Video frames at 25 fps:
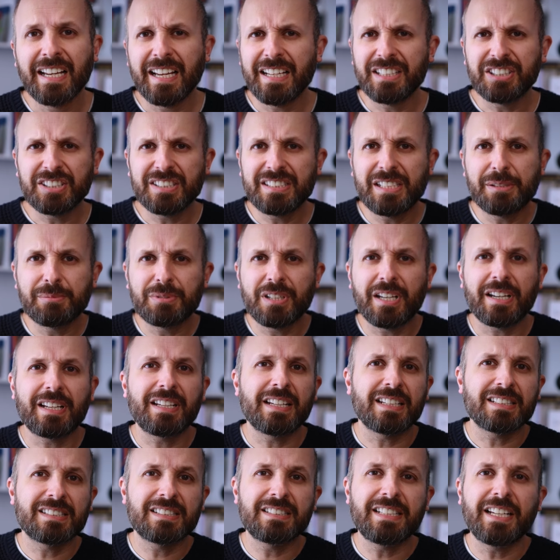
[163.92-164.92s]
It just seems like an
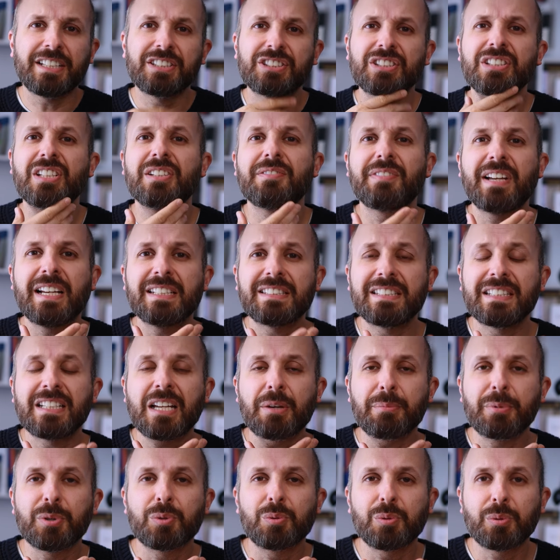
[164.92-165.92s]
extension of acid
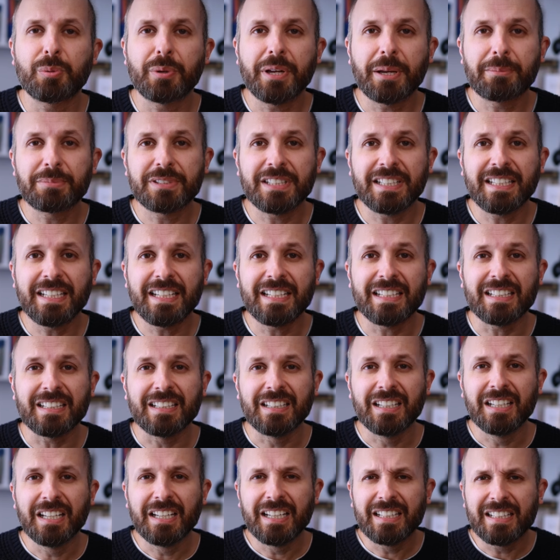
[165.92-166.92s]
coming all the way up to here.
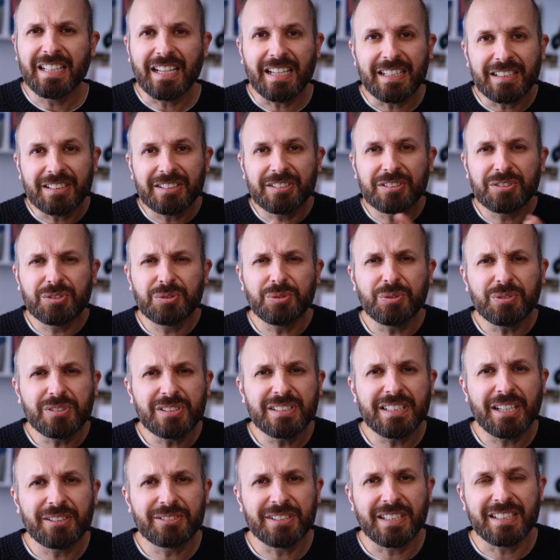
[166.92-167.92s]
That sort of
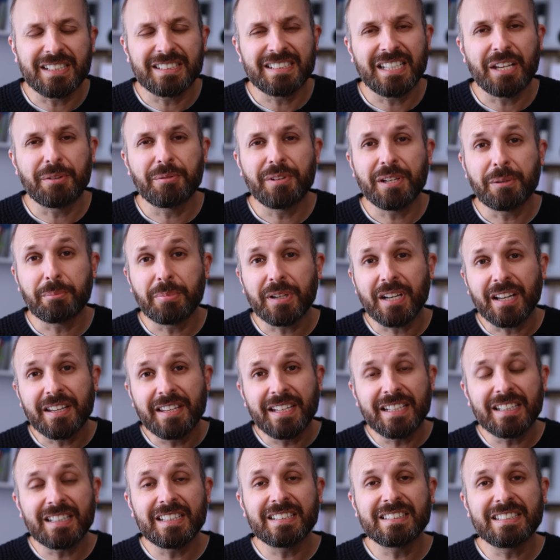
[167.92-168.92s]
sounds like the same thing, but I
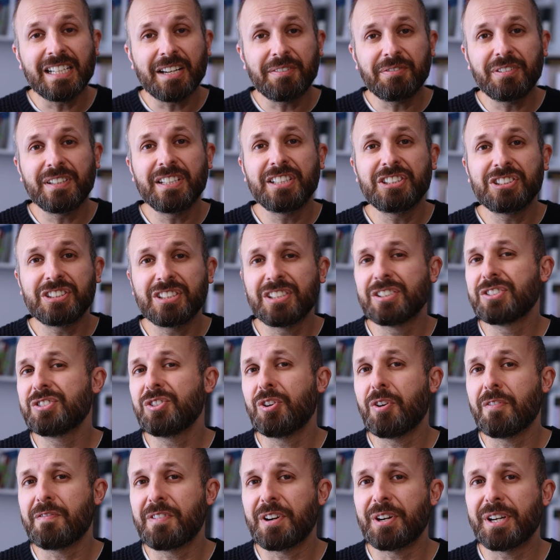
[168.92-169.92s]
think the definition is
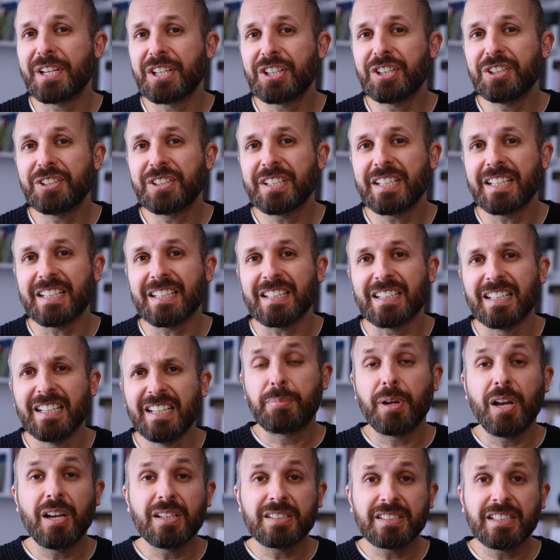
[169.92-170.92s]
not very good here.
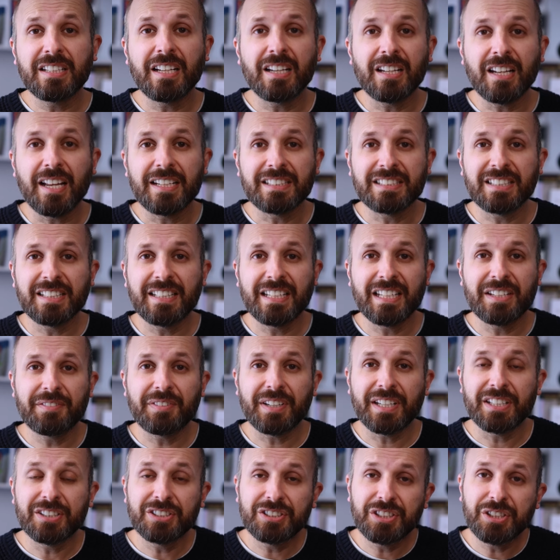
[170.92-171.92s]
Personally, I like to think of
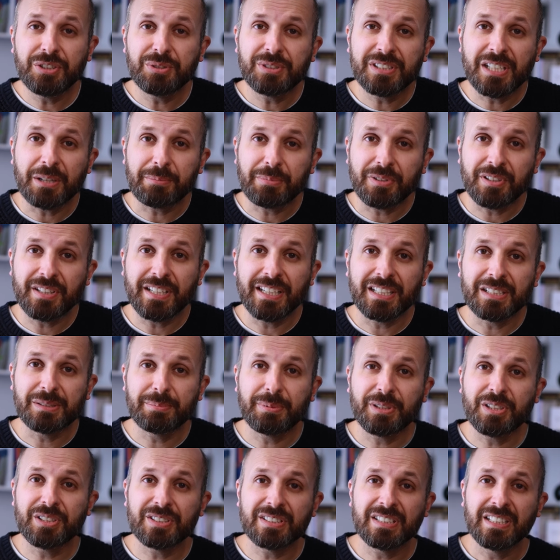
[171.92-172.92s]
it in two separate things
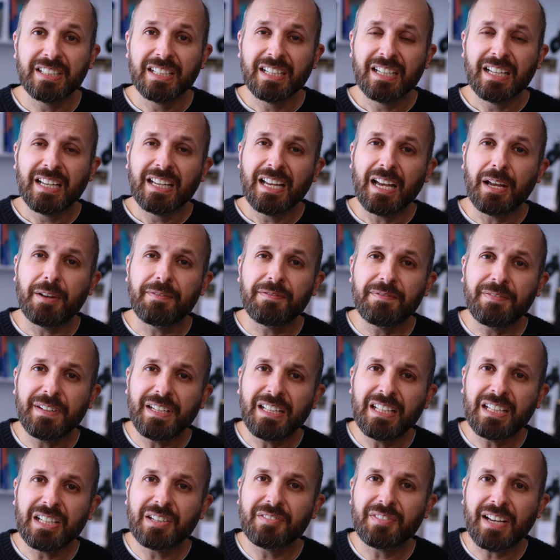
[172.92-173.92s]
because a
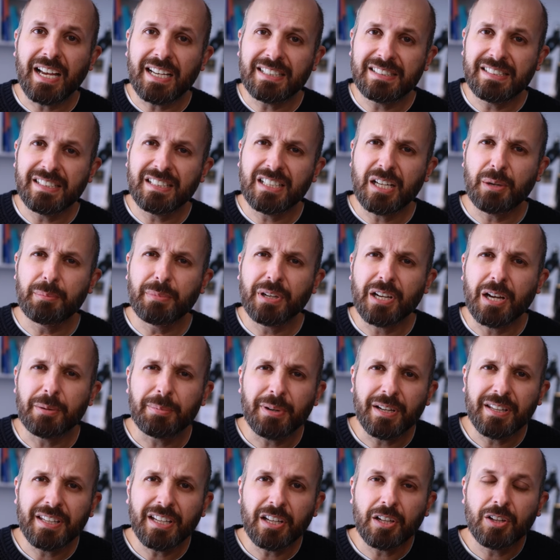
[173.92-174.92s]
feeling of acid coming up,
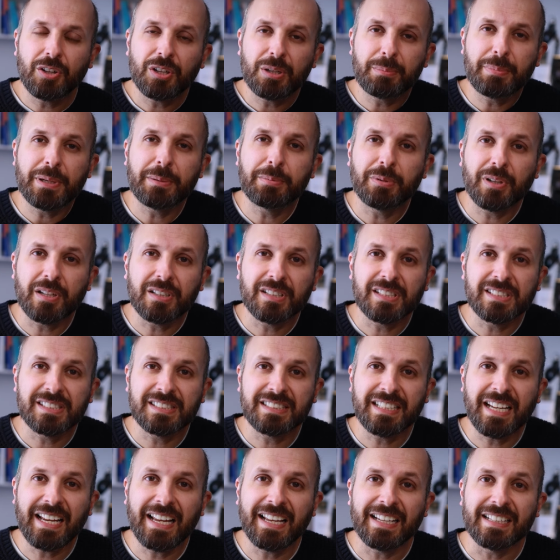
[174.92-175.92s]
I think a lot of people
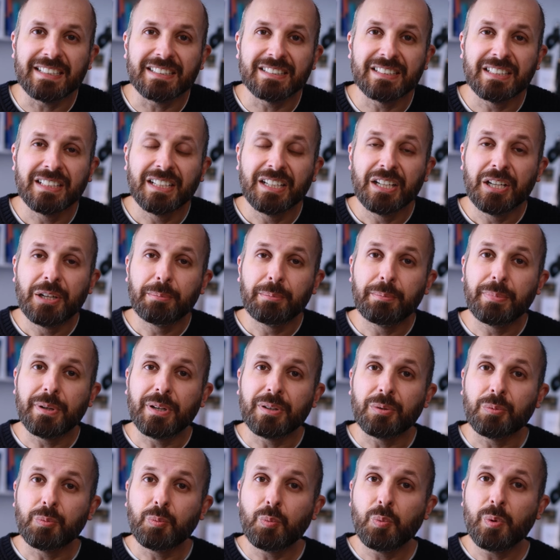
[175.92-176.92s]
understand,
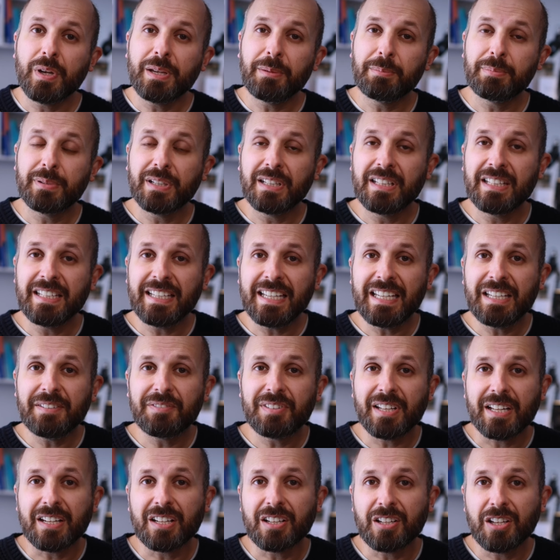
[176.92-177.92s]
but we believe
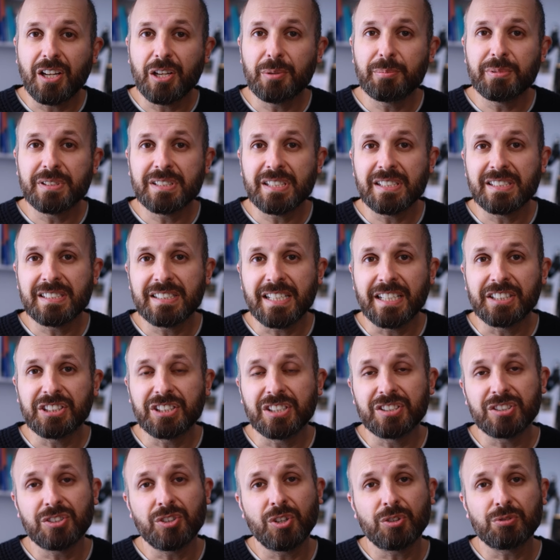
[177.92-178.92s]
that a globus sensation
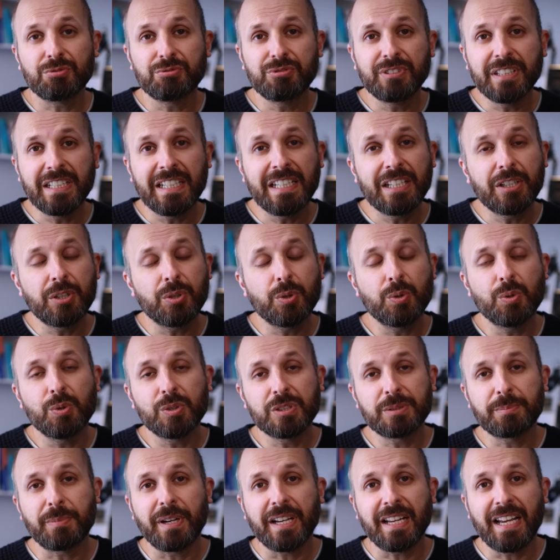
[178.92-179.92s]
is not really
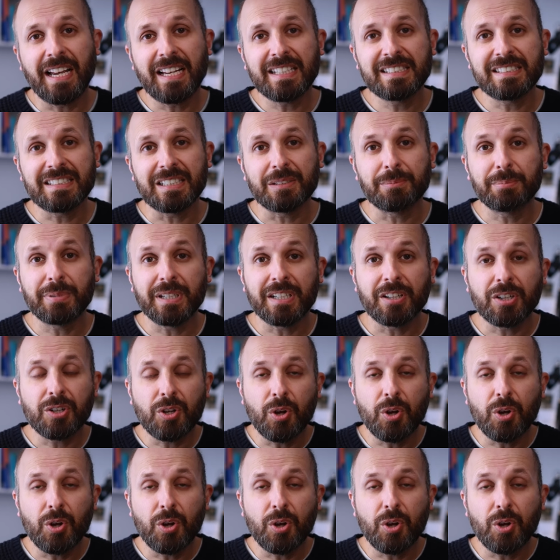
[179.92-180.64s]
caused by acid, but a